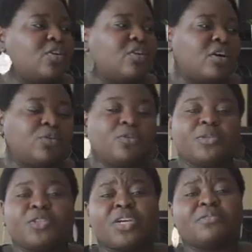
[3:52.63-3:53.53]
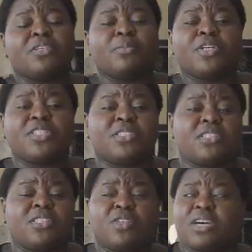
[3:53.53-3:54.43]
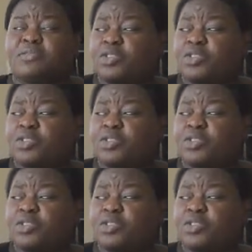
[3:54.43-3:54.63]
God forbid you have an emergency, you have